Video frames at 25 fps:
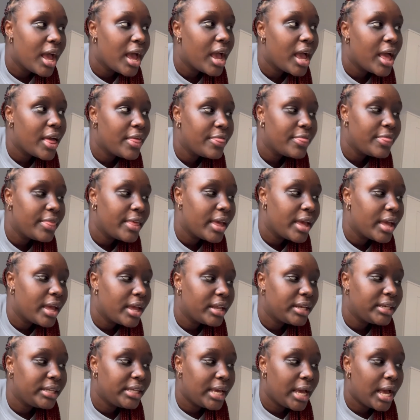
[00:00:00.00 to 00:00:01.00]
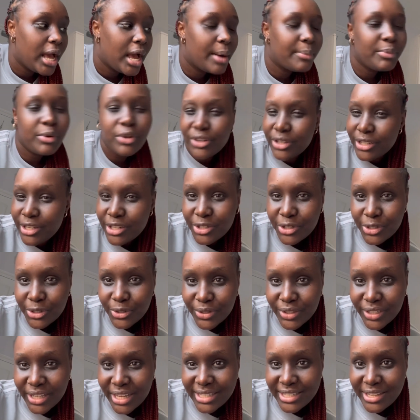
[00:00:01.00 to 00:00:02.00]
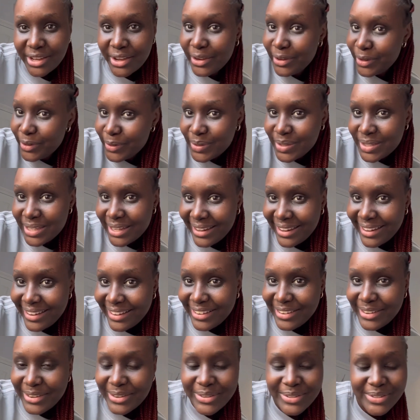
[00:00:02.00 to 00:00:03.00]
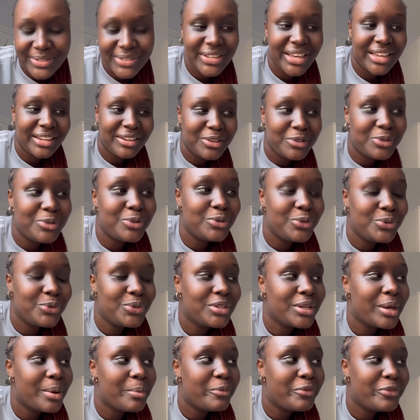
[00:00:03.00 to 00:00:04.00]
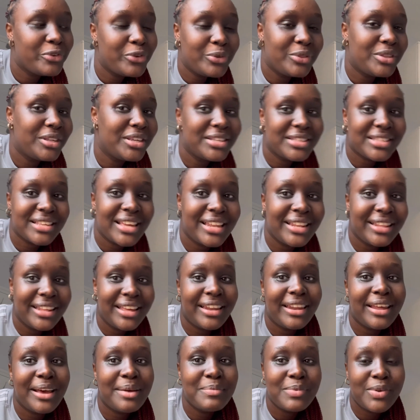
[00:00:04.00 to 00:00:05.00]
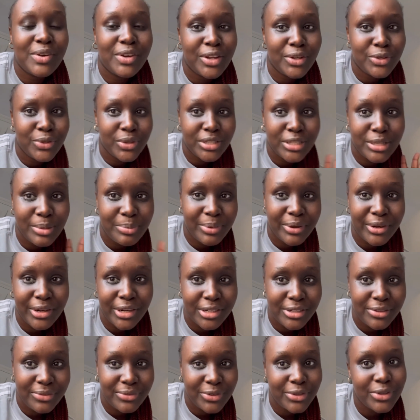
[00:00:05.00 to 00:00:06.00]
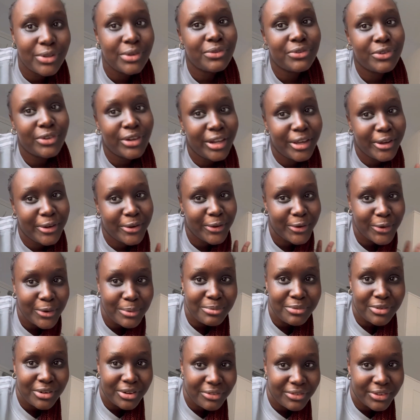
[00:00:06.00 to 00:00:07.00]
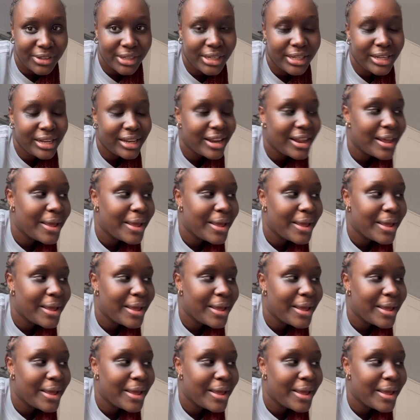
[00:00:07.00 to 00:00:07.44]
and then yeah, I'm not gonna show you guys how it looks like because I need to do some few things, and then I'm gonna do a separate video for like room reveal.